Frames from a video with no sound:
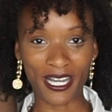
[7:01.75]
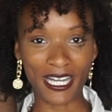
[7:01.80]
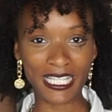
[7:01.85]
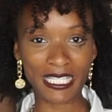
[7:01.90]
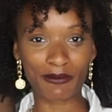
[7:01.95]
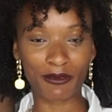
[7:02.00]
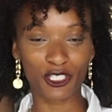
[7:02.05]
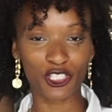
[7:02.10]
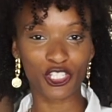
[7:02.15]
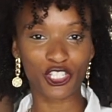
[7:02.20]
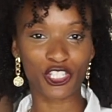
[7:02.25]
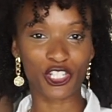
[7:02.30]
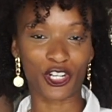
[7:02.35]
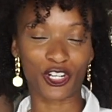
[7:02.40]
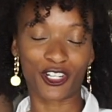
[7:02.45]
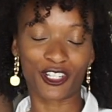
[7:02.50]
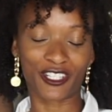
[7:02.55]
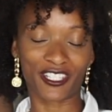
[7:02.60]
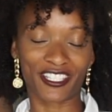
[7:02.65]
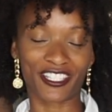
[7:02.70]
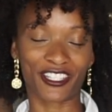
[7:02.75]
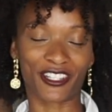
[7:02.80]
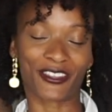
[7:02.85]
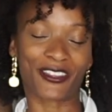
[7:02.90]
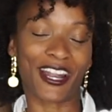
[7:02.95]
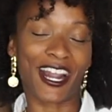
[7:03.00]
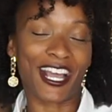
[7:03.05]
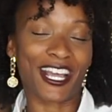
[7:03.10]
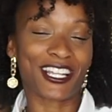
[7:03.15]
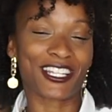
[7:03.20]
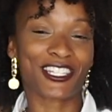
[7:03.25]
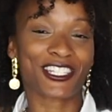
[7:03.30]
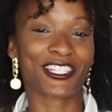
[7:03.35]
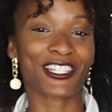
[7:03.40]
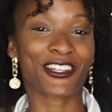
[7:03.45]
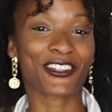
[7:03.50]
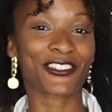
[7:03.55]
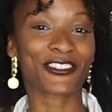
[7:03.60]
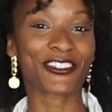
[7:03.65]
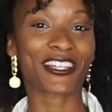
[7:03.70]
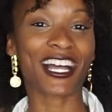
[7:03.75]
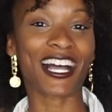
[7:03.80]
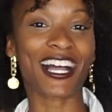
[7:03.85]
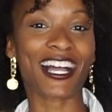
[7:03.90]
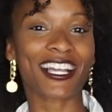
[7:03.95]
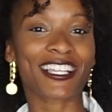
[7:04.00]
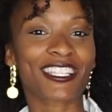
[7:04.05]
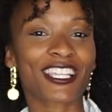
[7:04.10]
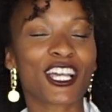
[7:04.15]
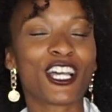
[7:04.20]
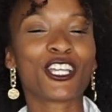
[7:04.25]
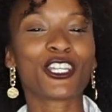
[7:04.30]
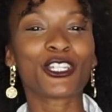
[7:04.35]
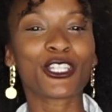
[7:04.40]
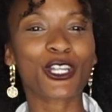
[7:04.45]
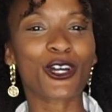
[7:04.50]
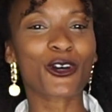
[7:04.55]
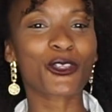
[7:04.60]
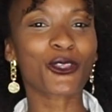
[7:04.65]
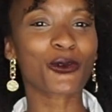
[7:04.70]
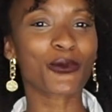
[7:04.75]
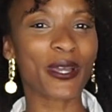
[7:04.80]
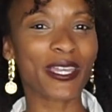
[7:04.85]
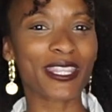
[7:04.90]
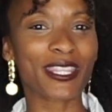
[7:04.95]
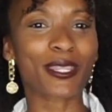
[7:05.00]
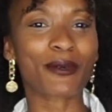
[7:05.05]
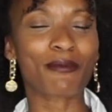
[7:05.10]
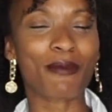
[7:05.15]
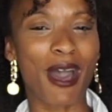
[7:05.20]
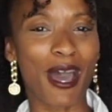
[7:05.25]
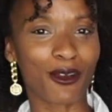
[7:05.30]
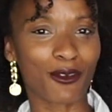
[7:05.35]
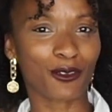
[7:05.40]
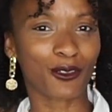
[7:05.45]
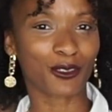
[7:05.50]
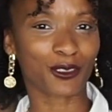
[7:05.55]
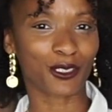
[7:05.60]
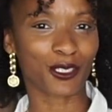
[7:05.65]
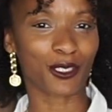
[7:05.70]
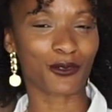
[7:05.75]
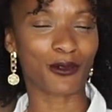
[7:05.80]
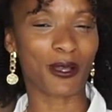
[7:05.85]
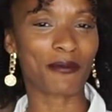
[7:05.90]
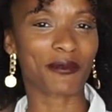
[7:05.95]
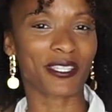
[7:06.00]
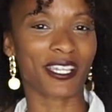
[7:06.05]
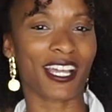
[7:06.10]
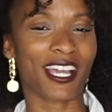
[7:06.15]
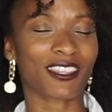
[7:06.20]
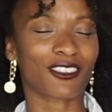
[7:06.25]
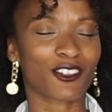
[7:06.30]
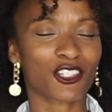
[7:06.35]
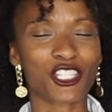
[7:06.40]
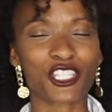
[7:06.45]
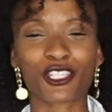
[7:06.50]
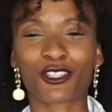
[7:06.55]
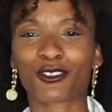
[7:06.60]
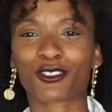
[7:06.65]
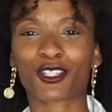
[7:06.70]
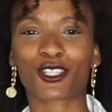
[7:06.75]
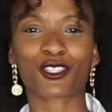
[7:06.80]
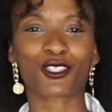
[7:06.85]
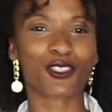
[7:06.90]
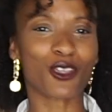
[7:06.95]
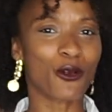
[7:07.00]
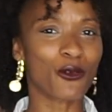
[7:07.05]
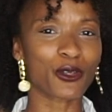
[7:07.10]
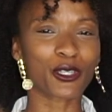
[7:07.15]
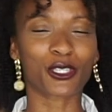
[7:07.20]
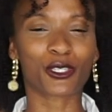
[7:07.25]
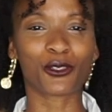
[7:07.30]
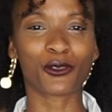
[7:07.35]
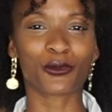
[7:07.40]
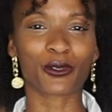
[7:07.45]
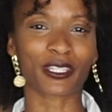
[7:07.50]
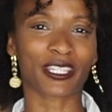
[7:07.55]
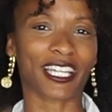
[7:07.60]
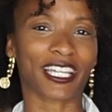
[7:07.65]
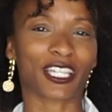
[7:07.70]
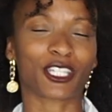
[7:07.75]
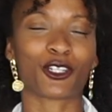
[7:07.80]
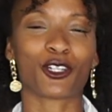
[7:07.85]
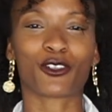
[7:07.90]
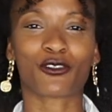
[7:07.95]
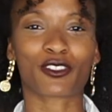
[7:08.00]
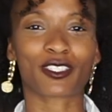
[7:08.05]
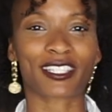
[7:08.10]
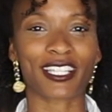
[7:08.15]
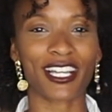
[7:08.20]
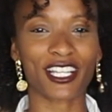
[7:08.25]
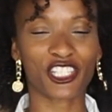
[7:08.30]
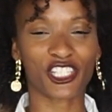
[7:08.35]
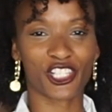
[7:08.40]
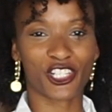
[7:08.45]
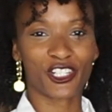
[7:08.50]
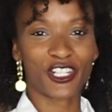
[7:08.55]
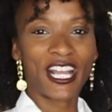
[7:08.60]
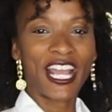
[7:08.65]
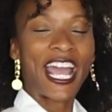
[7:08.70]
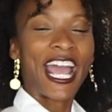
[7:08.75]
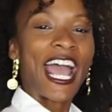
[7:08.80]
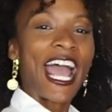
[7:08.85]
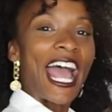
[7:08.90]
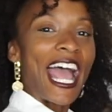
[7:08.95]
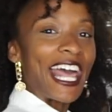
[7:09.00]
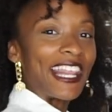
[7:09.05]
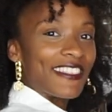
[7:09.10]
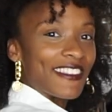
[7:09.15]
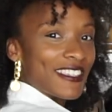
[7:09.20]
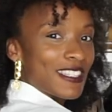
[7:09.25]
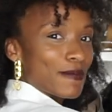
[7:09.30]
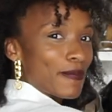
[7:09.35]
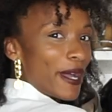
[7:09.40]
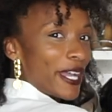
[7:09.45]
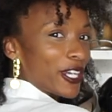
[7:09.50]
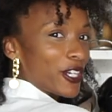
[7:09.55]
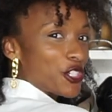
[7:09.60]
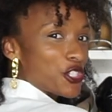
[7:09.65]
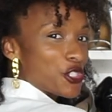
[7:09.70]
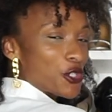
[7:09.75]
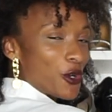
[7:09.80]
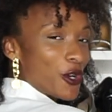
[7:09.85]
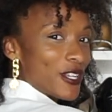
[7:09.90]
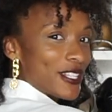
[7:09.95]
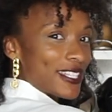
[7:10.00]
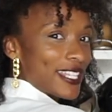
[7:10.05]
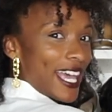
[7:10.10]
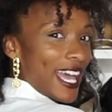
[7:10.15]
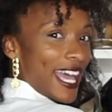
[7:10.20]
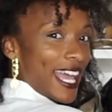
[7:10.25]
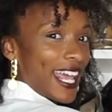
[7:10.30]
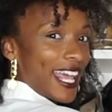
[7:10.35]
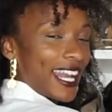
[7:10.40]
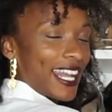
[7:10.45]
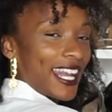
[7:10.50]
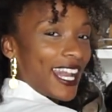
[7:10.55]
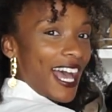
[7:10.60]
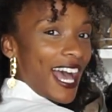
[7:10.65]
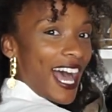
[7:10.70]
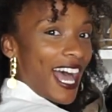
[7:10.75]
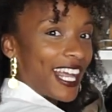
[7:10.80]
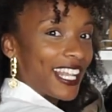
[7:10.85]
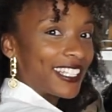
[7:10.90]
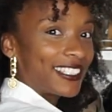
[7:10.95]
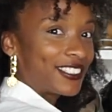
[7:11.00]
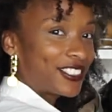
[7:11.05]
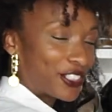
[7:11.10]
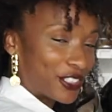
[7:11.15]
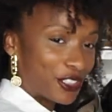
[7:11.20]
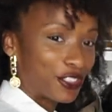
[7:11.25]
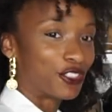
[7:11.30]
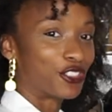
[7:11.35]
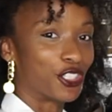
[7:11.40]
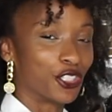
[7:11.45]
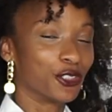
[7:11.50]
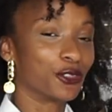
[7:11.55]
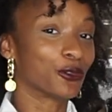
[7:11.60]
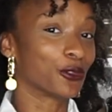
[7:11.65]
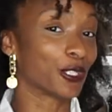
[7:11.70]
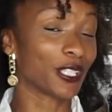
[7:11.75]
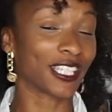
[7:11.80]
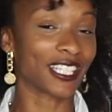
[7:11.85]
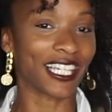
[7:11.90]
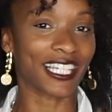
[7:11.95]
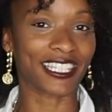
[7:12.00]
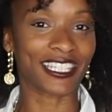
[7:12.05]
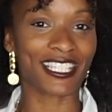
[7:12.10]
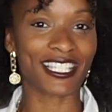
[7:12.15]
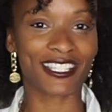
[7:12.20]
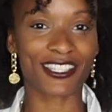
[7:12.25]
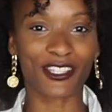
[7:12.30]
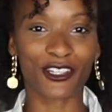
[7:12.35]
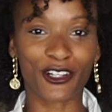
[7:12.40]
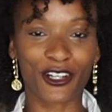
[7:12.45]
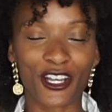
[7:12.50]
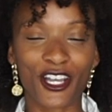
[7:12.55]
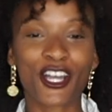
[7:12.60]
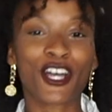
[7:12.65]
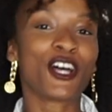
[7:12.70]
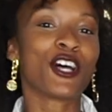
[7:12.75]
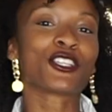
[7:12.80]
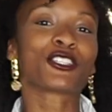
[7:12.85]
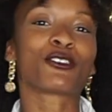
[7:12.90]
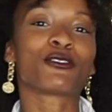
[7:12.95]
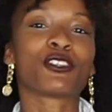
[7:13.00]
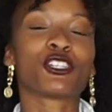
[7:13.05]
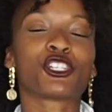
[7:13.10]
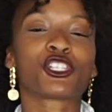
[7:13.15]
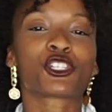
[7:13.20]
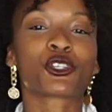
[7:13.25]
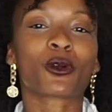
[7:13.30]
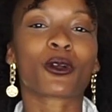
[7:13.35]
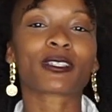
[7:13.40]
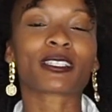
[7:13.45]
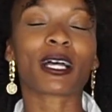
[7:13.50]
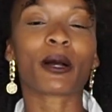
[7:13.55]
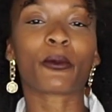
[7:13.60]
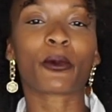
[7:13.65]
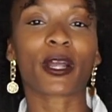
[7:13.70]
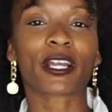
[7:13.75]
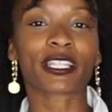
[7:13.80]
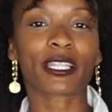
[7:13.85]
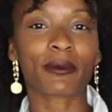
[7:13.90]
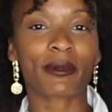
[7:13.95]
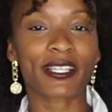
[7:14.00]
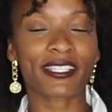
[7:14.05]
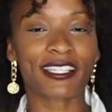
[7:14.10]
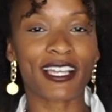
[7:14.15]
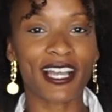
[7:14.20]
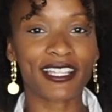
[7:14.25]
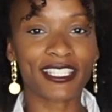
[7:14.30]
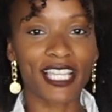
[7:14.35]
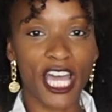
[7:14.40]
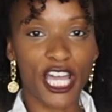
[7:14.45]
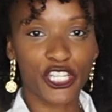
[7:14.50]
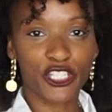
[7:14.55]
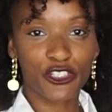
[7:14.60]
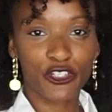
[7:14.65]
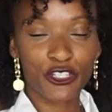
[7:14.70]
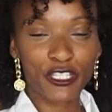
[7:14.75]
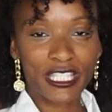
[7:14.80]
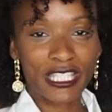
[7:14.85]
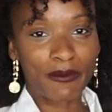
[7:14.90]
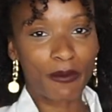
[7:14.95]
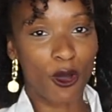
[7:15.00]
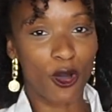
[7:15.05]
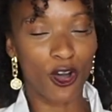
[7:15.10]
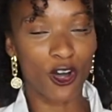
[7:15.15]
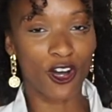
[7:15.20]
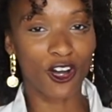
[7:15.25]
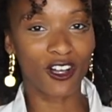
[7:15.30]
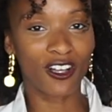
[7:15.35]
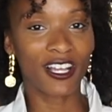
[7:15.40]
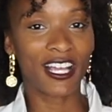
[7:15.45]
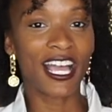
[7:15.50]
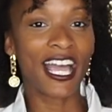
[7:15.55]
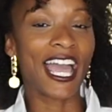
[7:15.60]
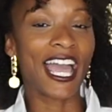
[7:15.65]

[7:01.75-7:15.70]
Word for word: husband's shirt so that I could show you guys, you know, the way that the model looked on the website. I thought she looked so cute with like an oversized shirt and these biker shorts, and I do really like this look. So these shorts, I'm wearing them in a size extra small,